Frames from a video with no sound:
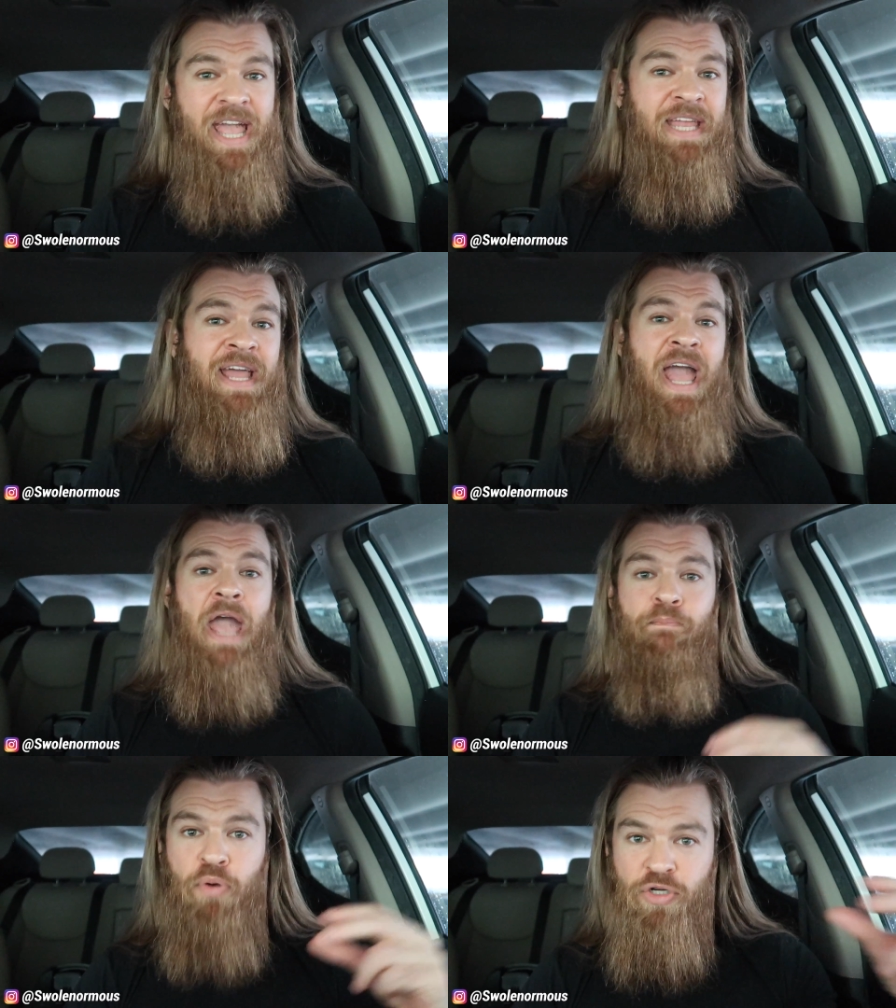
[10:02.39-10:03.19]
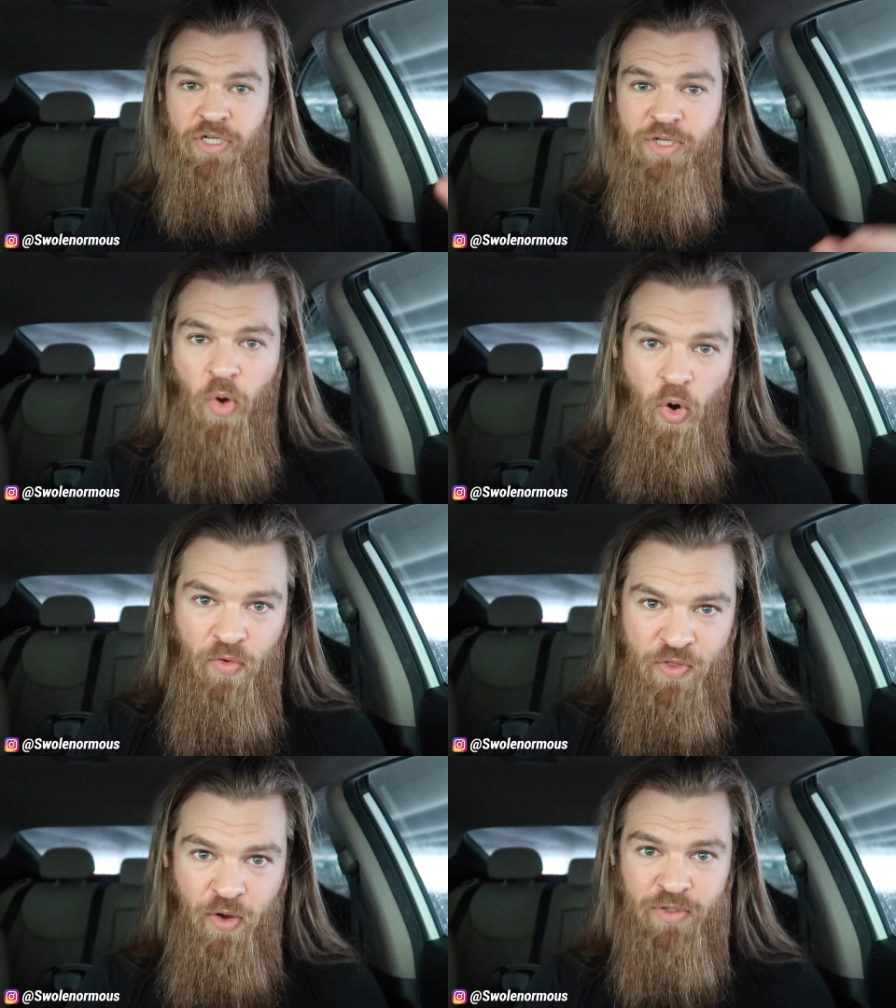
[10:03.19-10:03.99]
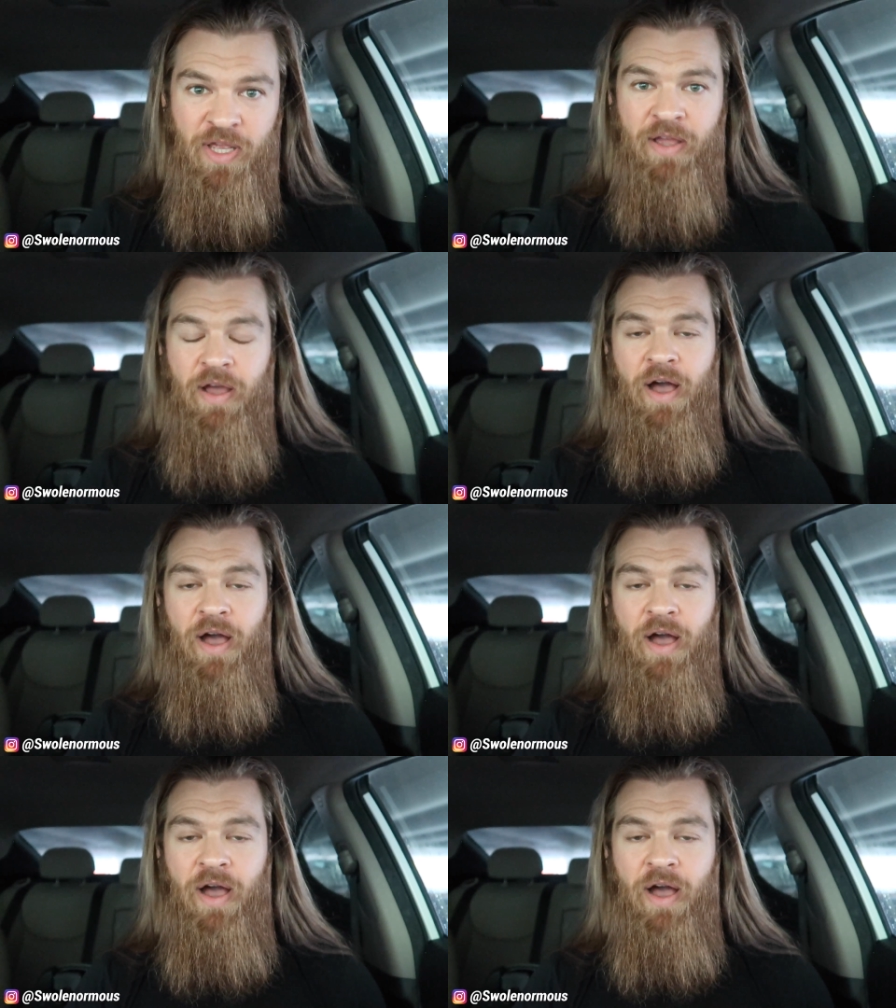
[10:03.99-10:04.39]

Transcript: in and pushes you over those